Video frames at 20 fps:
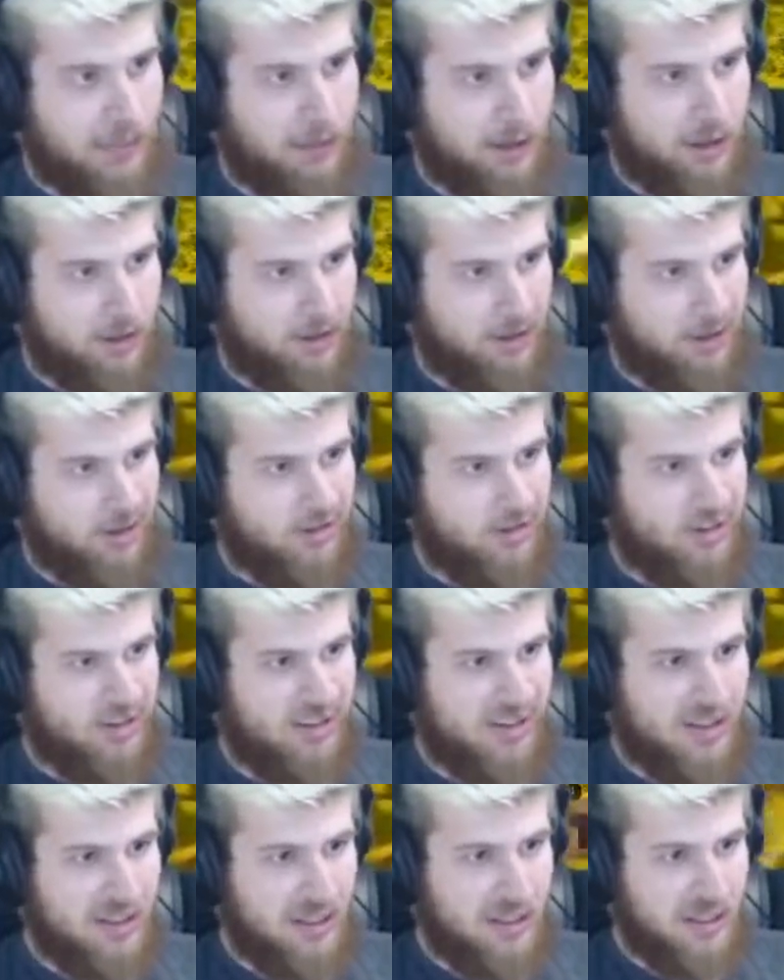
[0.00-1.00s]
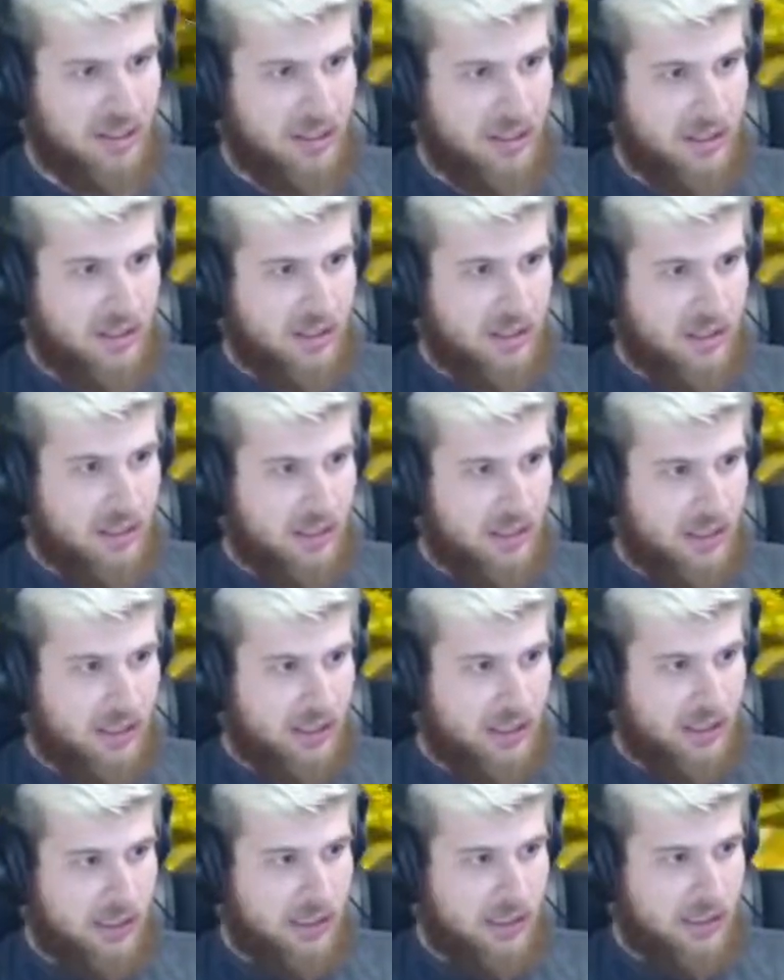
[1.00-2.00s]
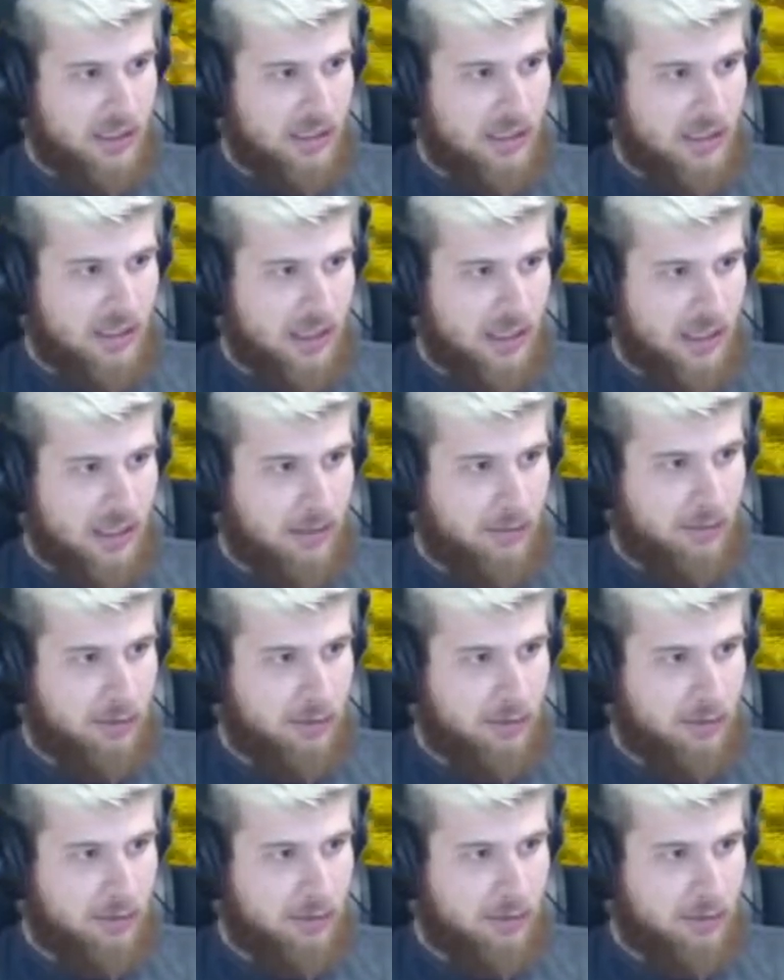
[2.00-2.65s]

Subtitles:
going to do is I'm